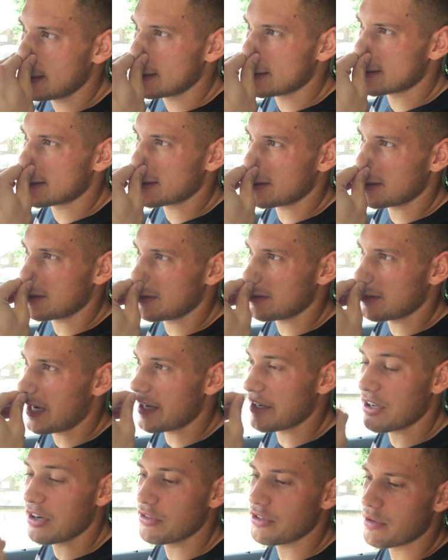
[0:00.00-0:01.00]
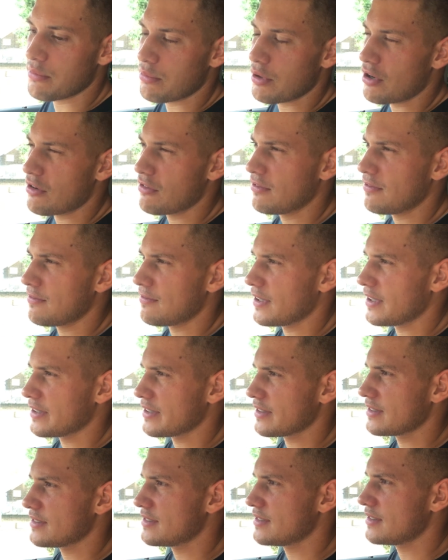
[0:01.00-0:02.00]
So I know them both,
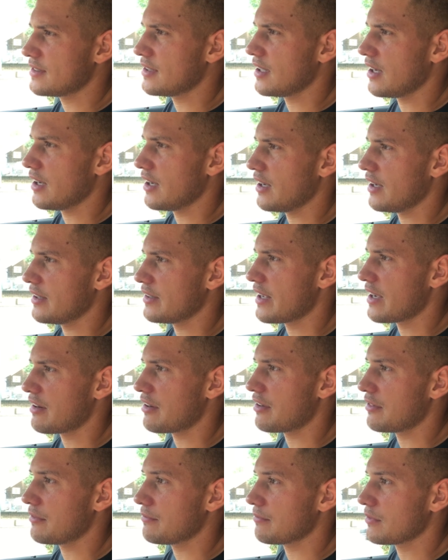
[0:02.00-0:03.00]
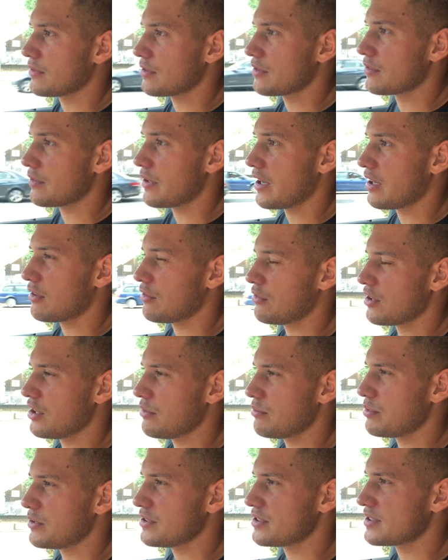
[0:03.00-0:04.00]
and they are great
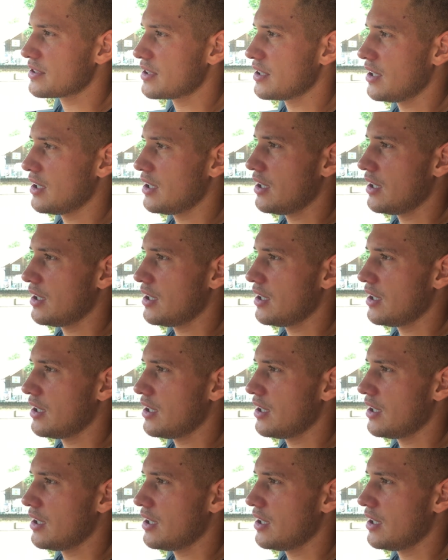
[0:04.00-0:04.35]
goalkeepers.